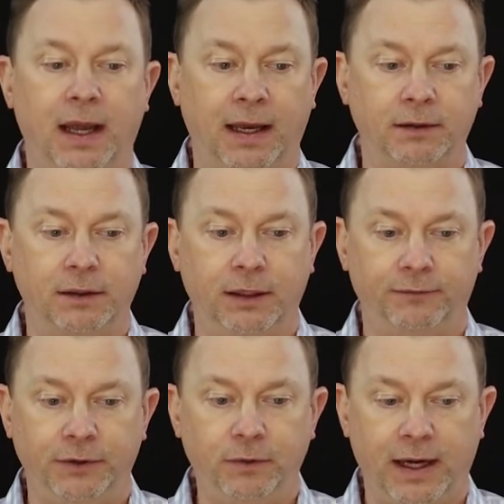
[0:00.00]
And
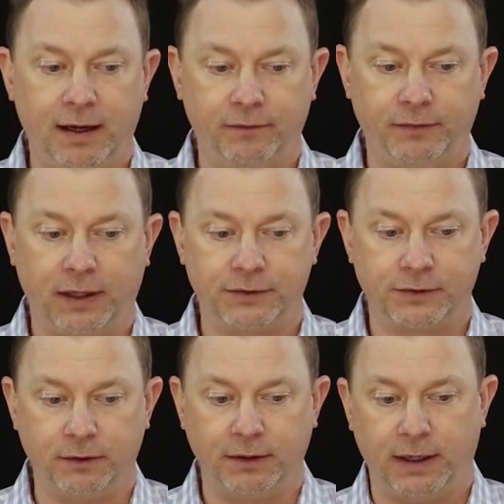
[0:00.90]
if you have a
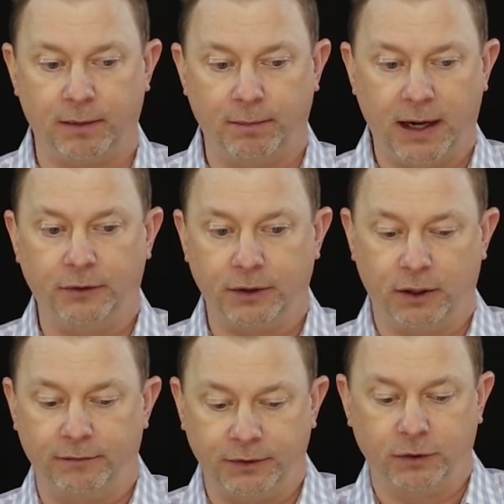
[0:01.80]
certain amount of